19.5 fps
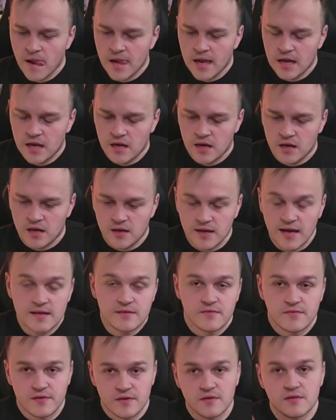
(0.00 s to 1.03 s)

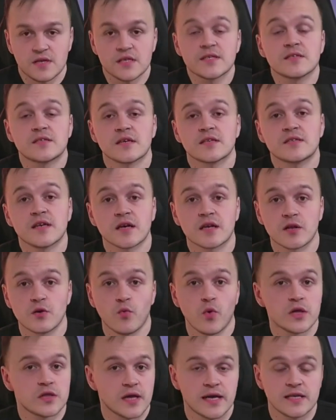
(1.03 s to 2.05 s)
And this is exactly
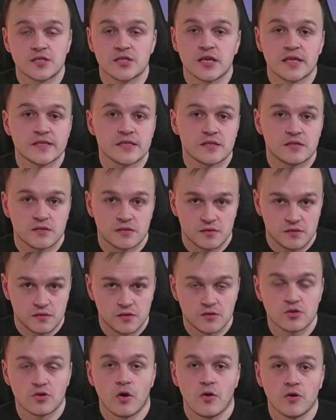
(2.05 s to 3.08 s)
what I just
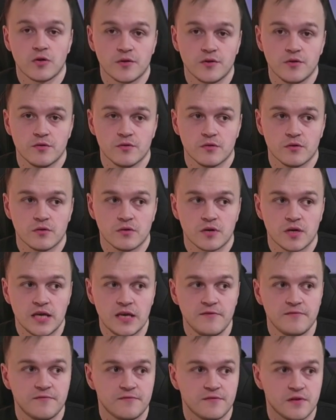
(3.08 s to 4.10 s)
told you.
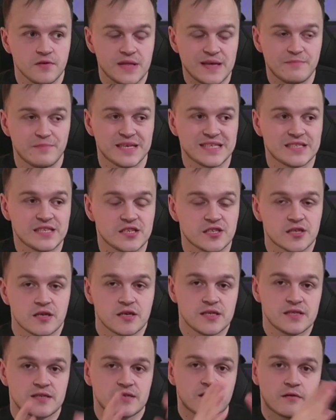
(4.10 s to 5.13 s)
If the position
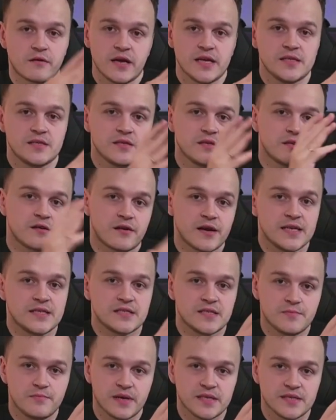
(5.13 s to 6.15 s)
is crazy,
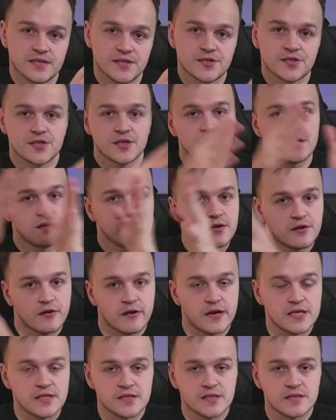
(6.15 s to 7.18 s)
crazy position,
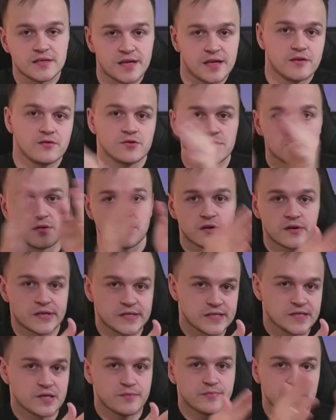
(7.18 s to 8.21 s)
crazy solution,
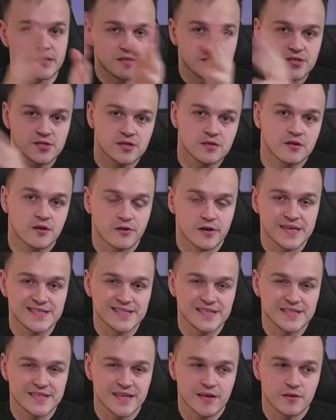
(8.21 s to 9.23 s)
crazy position,
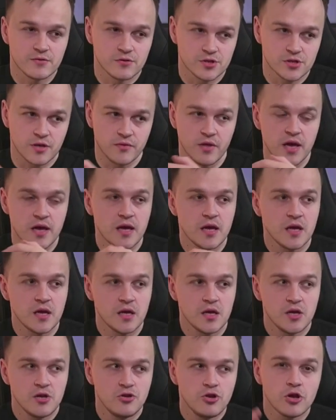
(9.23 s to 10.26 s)
crazy solution.
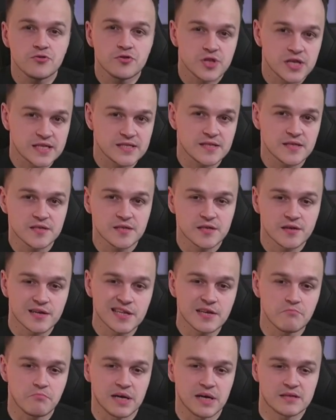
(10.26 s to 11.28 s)
Not necessarily,
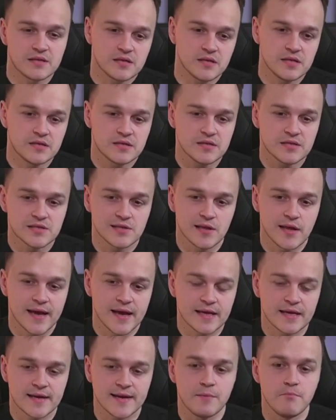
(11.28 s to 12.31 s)
but it is
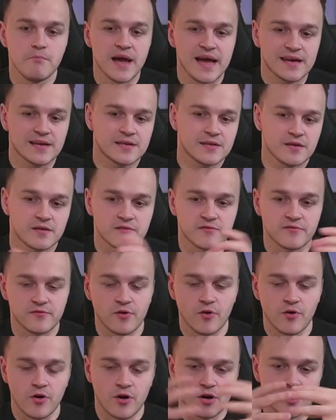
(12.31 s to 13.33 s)
like a magnet
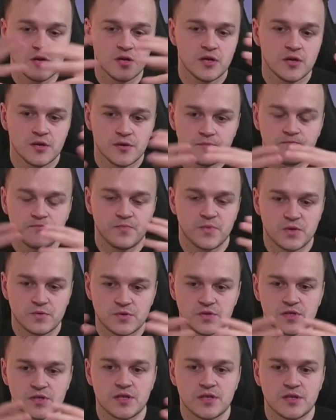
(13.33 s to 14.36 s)
for, you
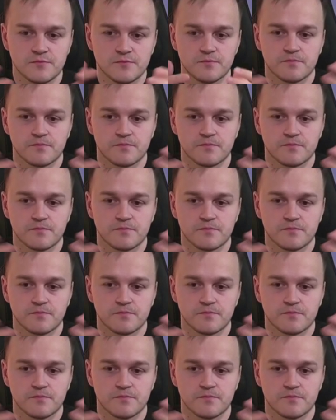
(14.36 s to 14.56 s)
see.